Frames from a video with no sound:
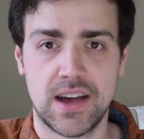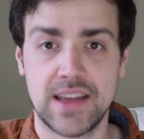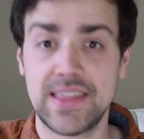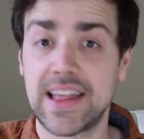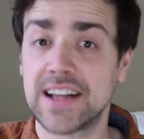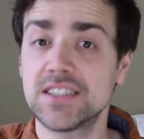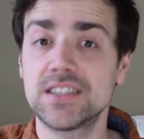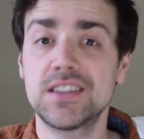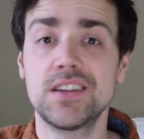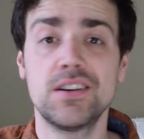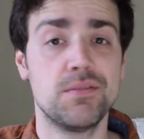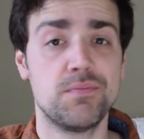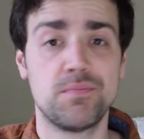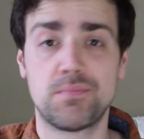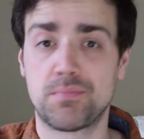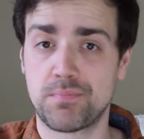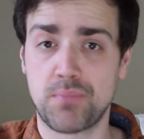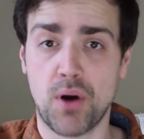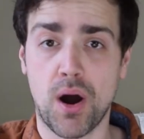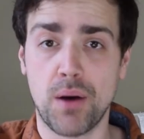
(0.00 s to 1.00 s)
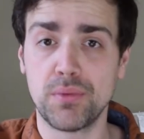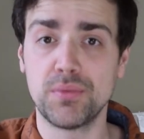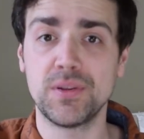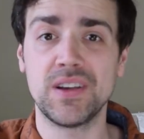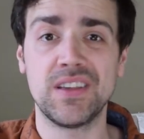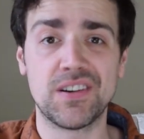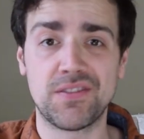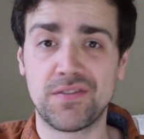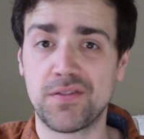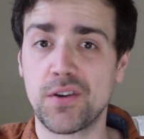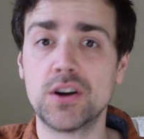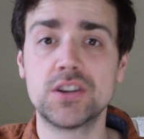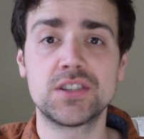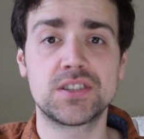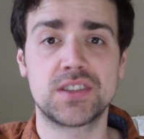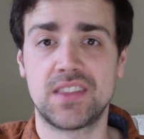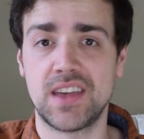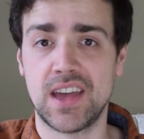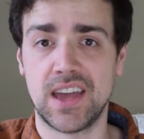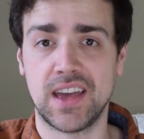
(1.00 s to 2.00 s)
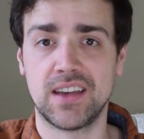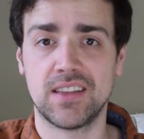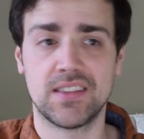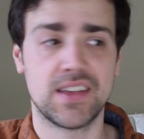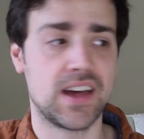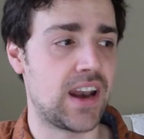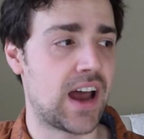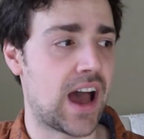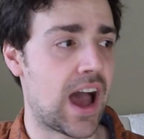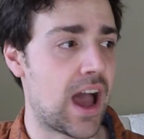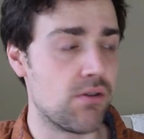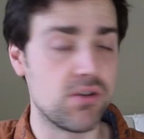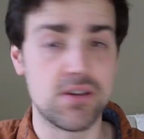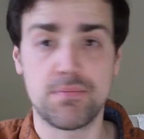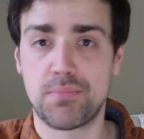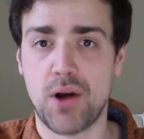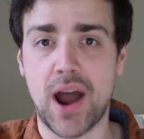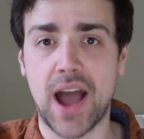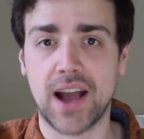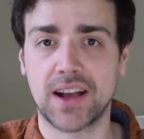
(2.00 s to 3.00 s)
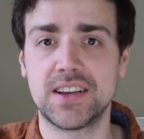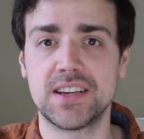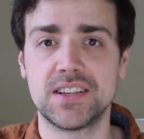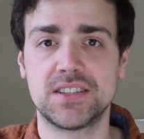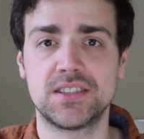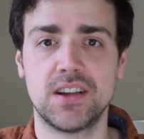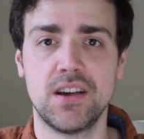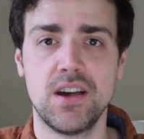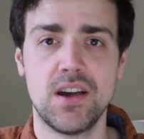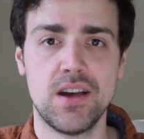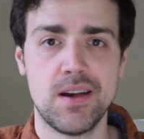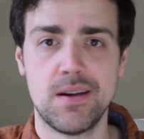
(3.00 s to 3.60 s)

And that's the probably the first thing that I would practice